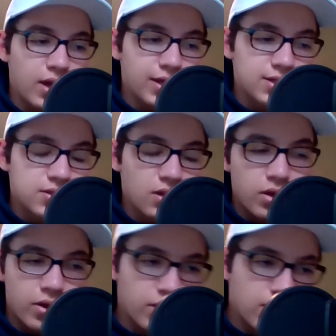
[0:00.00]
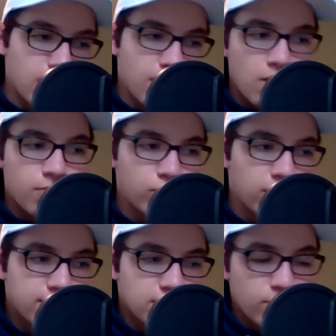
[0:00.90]
guess a
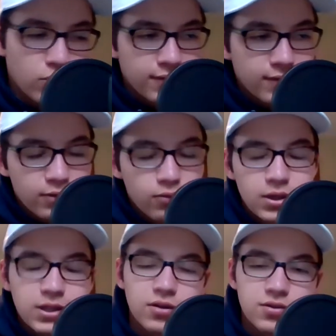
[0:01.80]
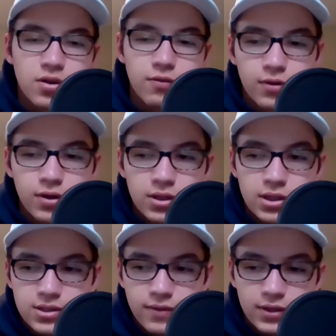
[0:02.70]
brief summary of like what he goes over and
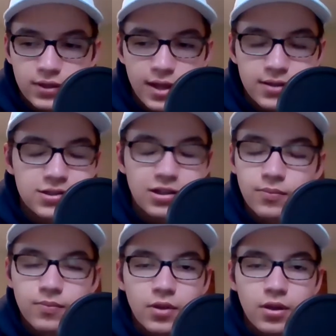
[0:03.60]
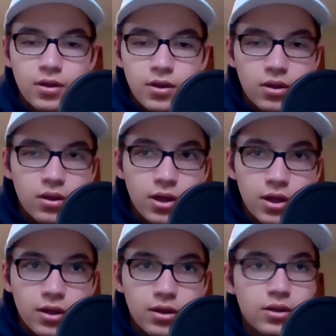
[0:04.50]
stuff like that. So
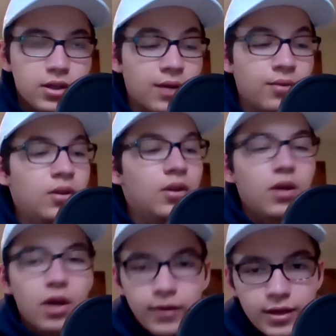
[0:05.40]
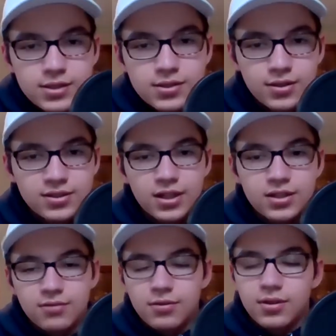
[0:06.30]
yeah. All right, so let's get
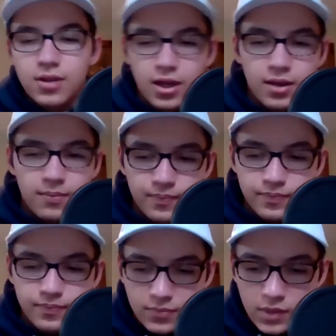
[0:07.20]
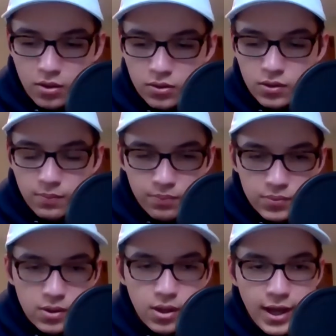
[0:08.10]
into it. The
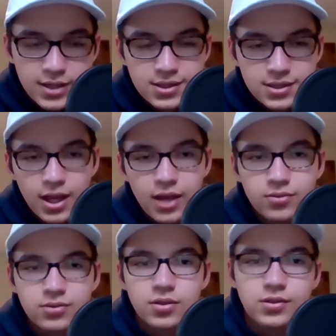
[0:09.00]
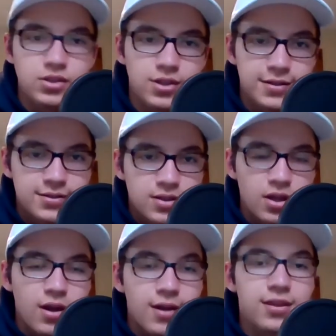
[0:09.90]
As the title sort of suggests,
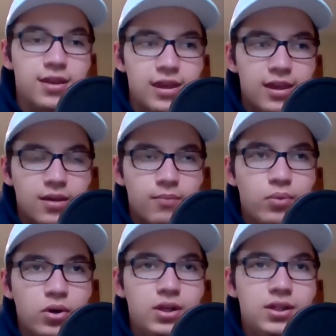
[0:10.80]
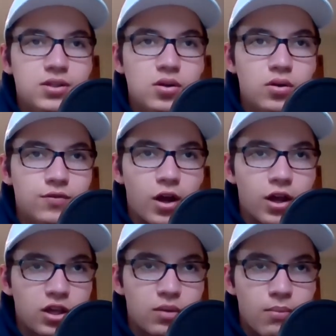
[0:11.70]
the book is sort of
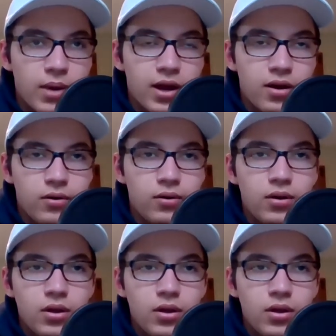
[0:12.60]
talking about